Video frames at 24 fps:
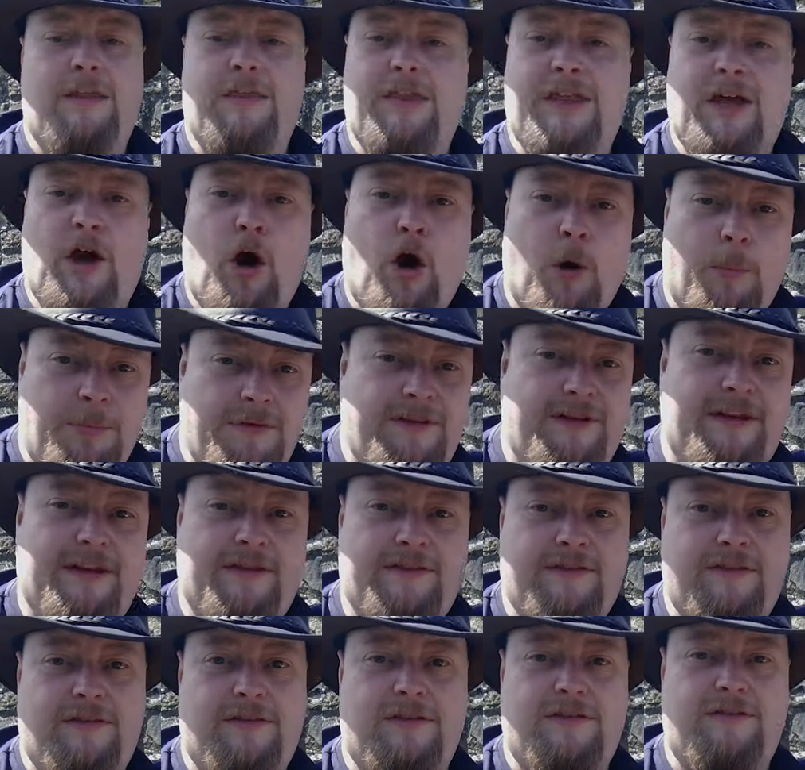The
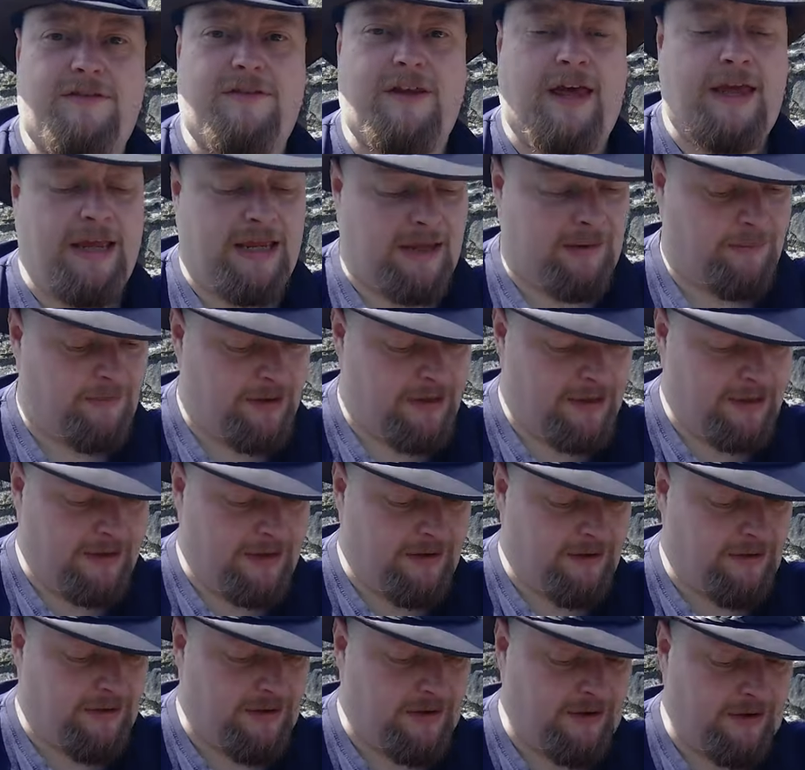optics are the same,
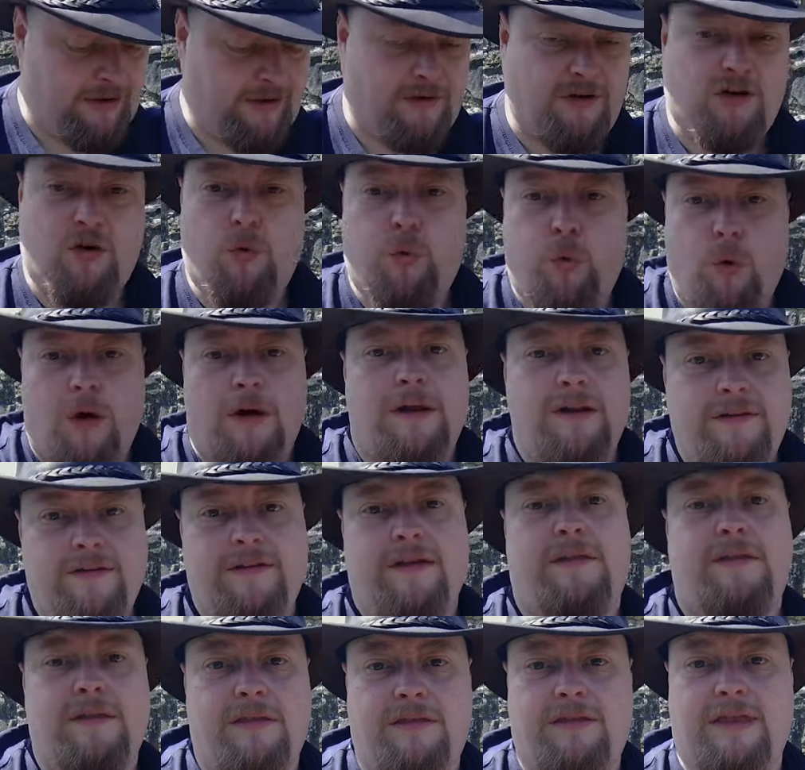the
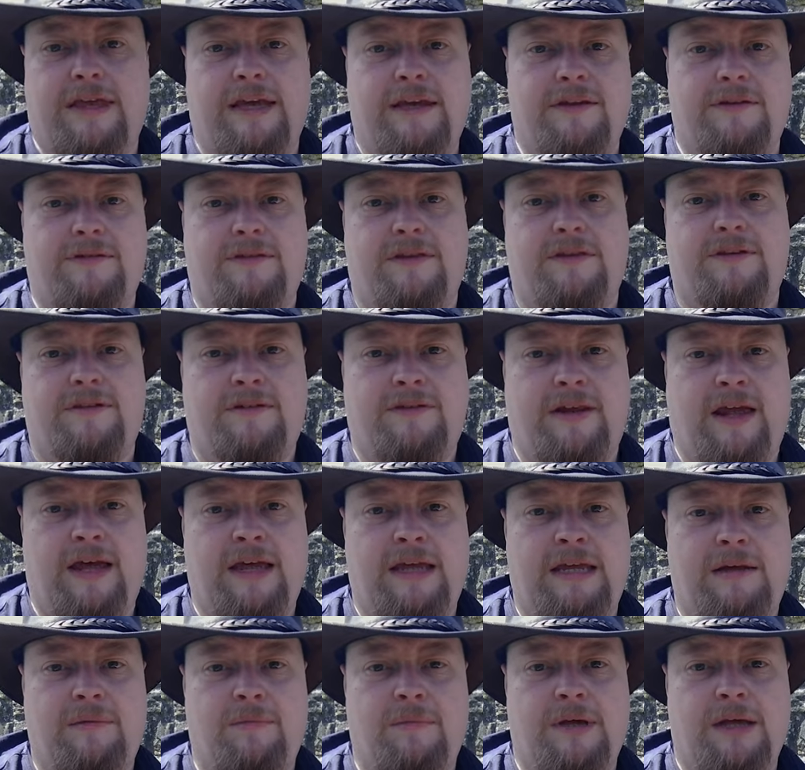quality of the thing's the
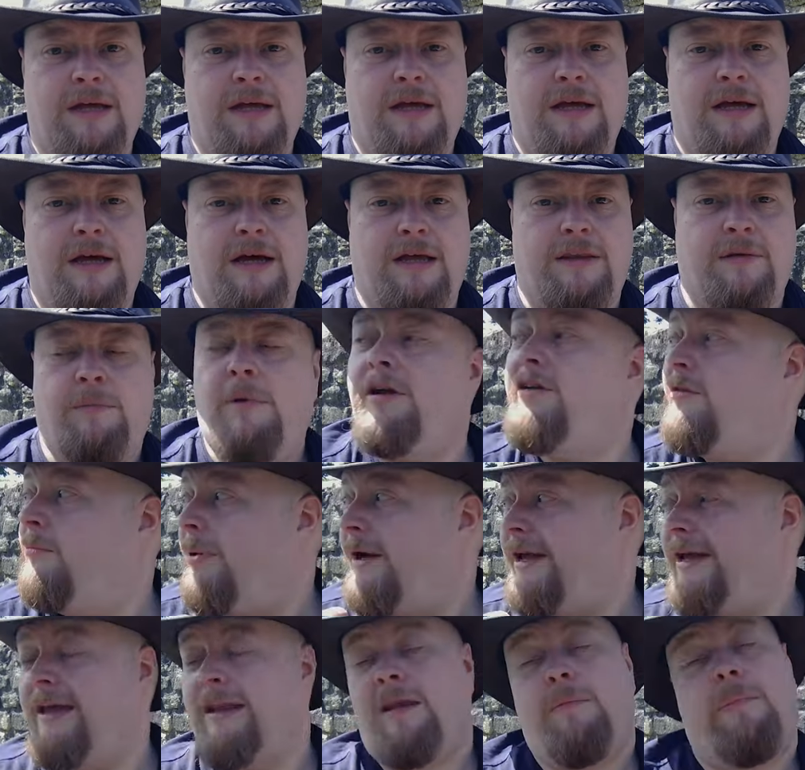same, the
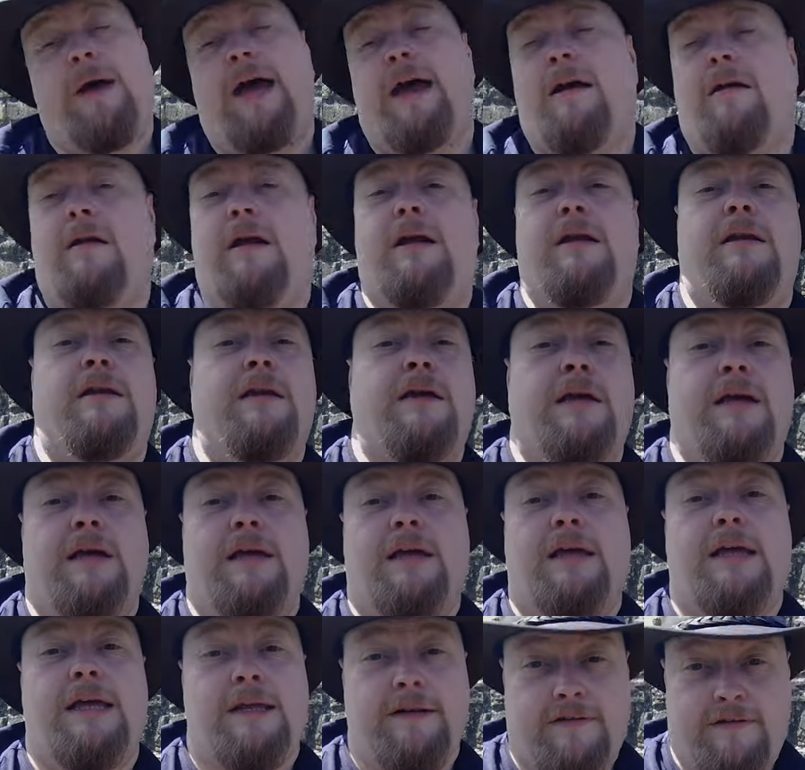motorbike in the background
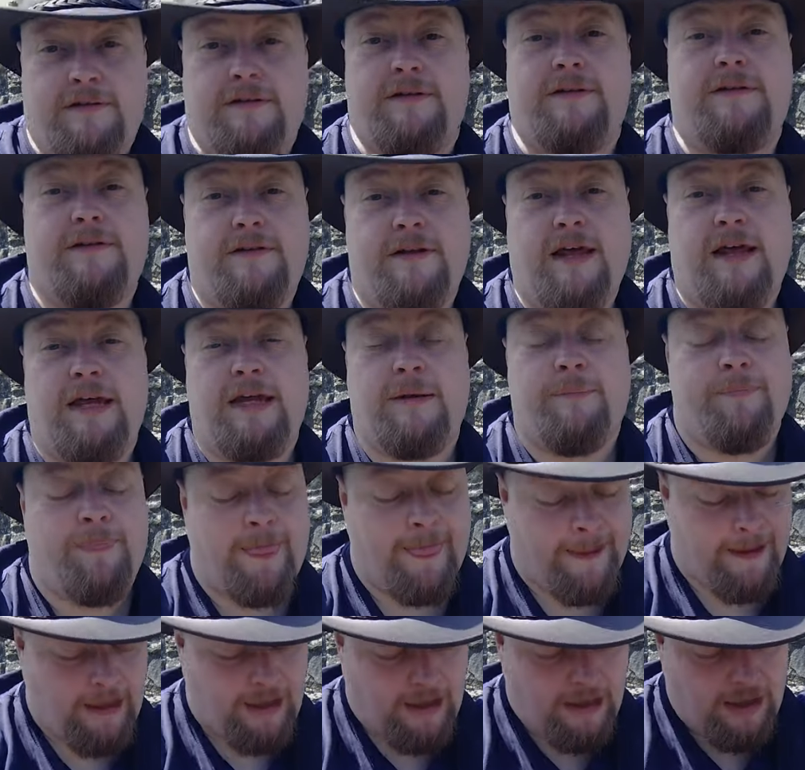is the same.
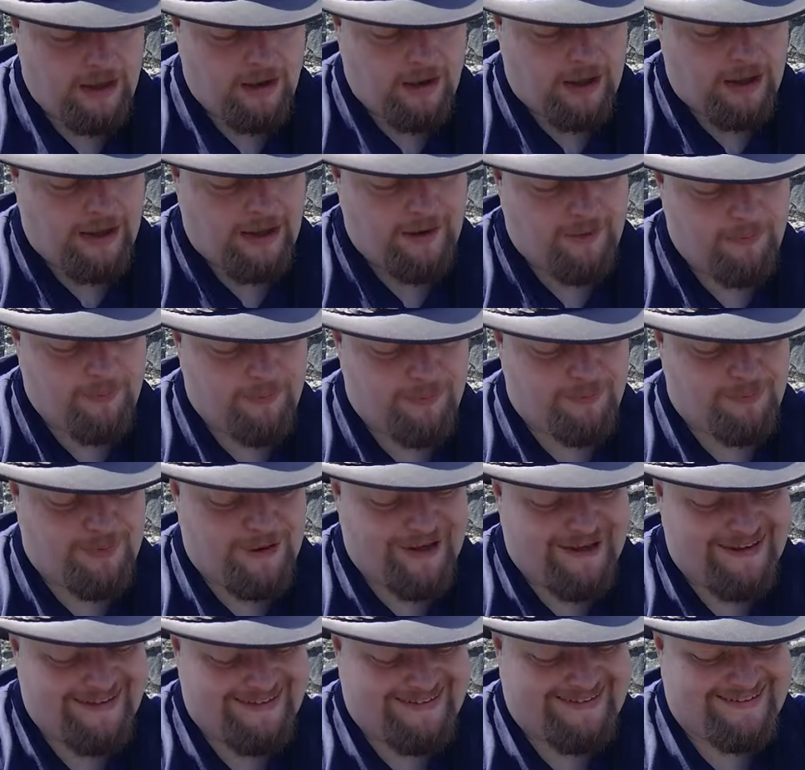
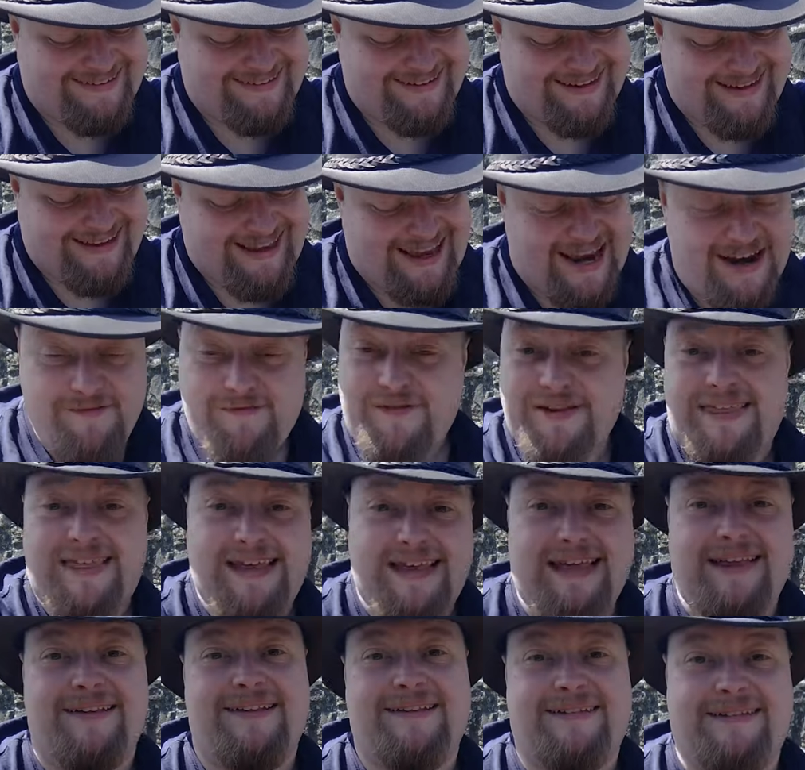But
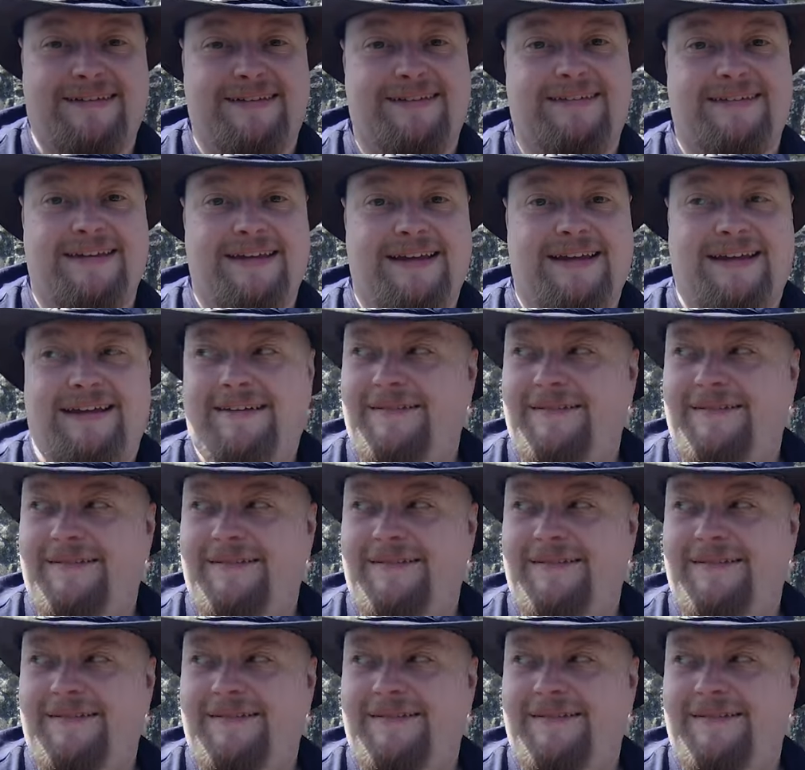everything else is,